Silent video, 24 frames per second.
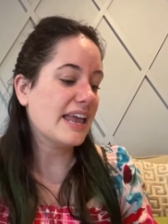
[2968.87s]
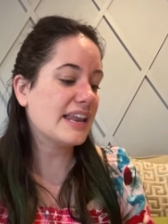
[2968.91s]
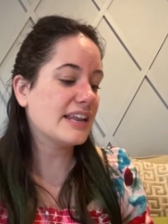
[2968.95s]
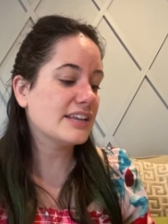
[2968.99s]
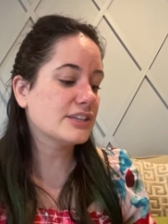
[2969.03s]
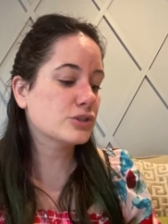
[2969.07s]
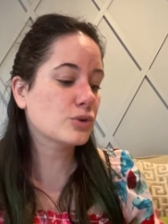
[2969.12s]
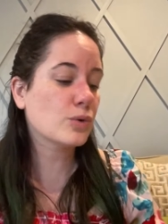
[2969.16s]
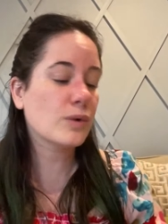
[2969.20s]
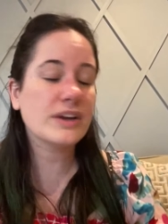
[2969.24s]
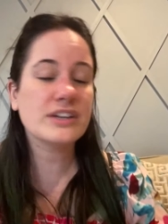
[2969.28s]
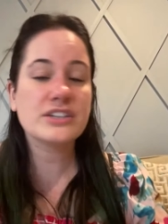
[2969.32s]
it
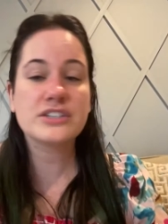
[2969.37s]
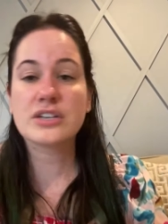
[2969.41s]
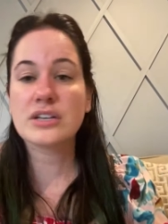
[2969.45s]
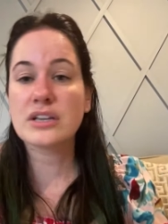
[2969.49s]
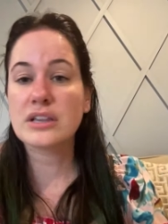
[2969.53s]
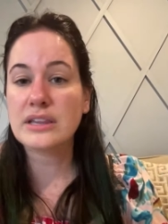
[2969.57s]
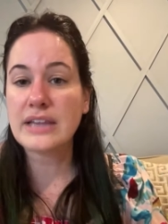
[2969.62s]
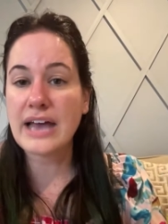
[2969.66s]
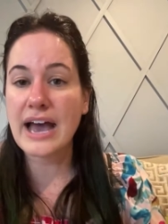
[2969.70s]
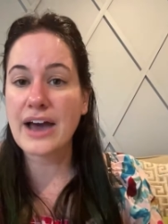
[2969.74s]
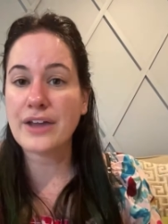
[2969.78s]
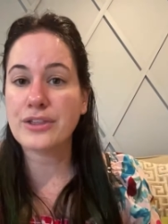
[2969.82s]
is going to
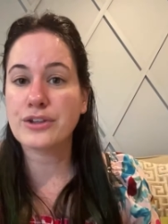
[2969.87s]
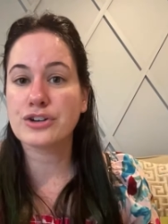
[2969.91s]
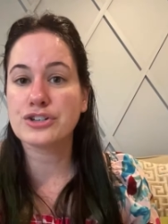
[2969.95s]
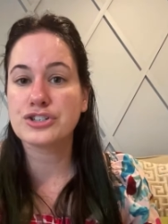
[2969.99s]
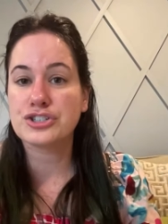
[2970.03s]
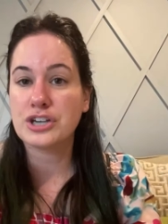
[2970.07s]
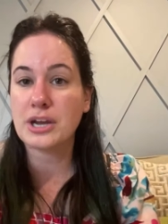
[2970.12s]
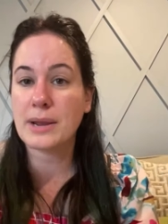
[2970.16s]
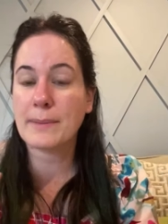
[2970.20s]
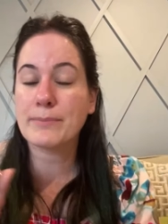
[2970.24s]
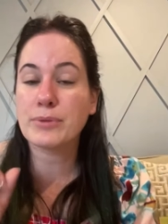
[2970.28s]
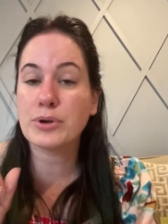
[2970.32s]
lather
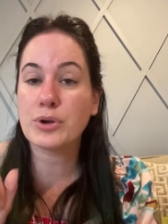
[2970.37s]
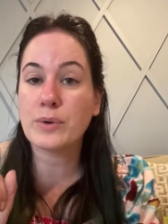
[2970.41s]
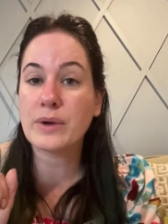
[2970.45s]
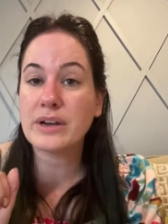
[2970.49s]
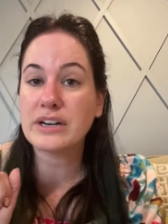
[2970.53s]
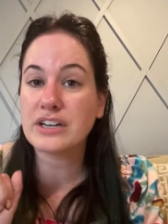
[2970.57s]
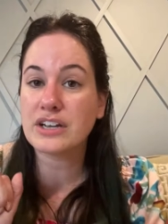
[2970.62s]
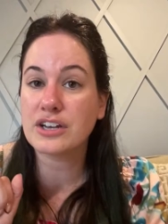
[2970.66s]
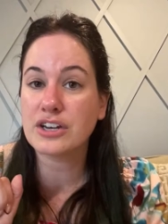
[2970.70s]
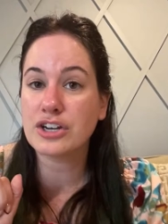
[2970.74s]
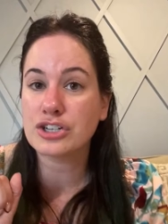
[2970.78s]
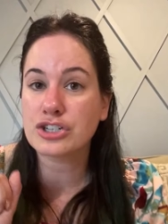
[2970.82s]
shampoo
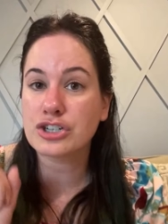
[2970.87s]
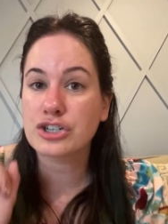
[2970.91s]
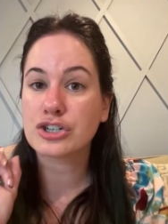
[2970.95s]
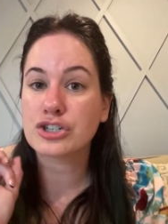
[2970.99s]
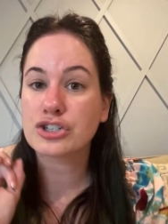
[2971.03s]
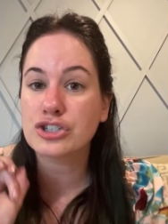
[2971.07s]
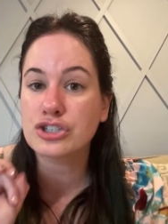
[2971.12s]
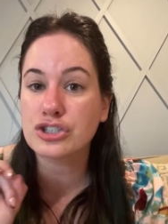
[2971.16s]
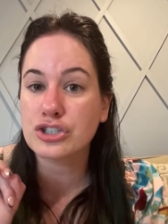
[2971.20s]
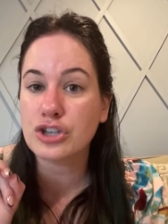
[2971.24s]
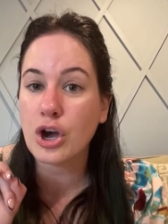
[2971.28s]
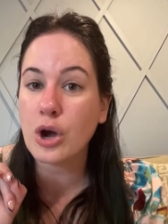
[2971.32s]
and
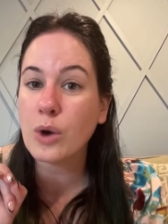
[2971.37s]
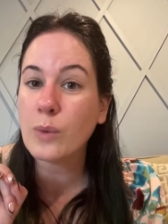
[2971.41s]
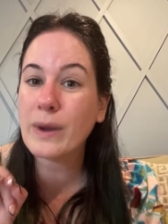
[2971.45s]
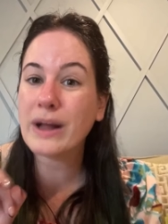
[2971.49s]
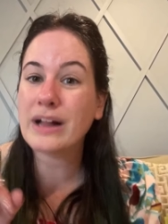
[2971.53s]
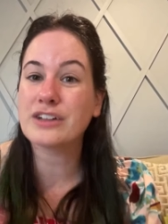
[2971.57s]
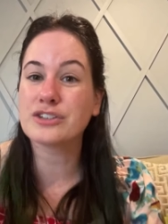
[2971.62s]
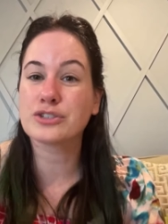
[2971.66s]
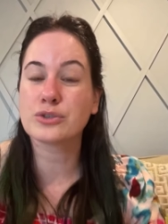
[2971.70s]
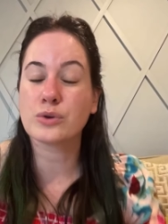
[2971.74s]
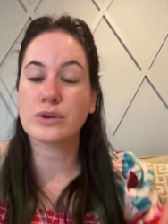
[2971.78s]
conditioner so well.